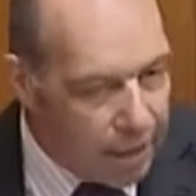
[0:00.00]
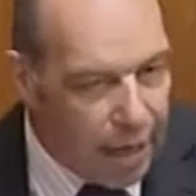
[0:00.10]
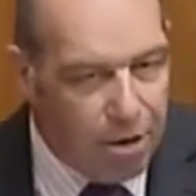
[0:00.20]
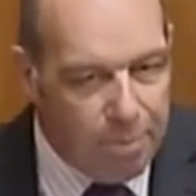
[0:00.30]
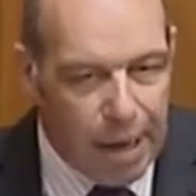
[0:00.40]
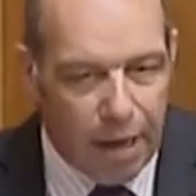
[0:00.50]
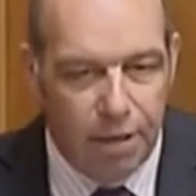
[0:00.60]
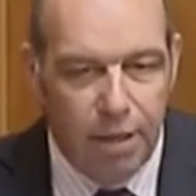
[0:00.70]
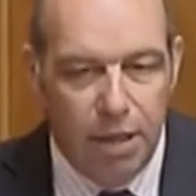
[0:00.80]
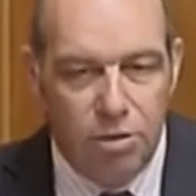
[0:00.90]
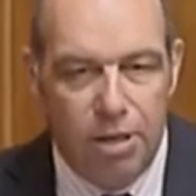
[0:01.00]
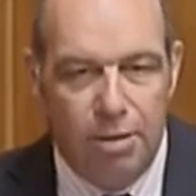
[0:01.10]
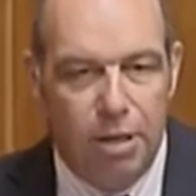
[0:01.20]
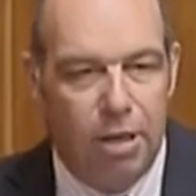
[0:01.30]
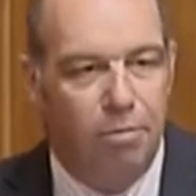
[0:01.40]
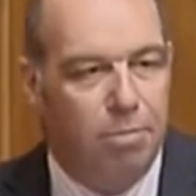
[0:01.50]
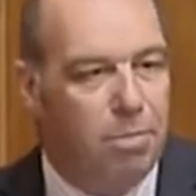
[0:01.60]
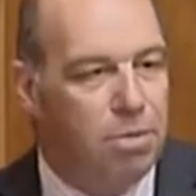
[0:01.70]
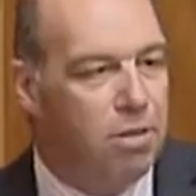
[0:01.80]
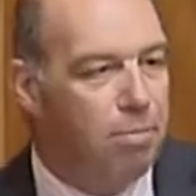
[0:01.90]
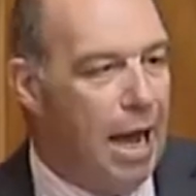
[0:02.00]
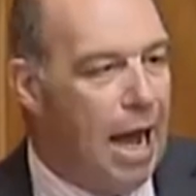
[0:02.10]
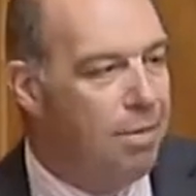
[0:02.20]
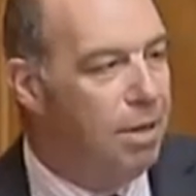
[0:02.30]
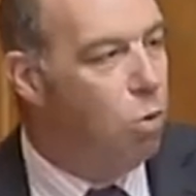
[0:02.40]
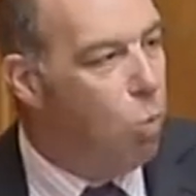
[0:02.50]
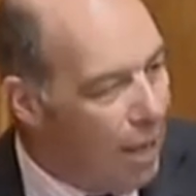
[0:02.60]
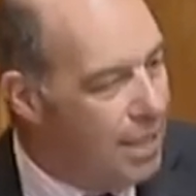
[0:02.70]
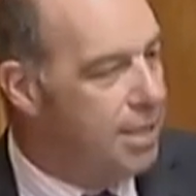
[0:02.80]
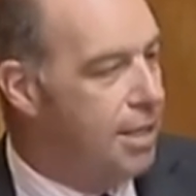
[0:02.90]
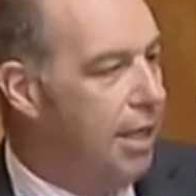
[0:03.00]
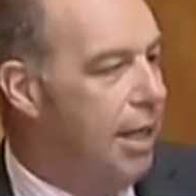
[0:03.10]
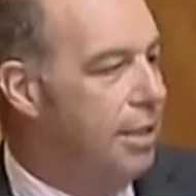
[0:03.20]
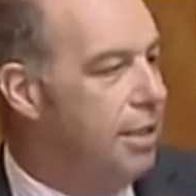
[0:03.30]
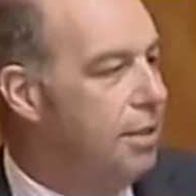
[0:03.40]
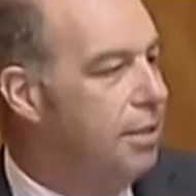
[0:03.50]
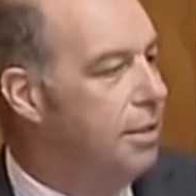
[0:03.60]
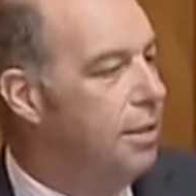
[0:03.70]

They're about treatment of members of parliament once elected.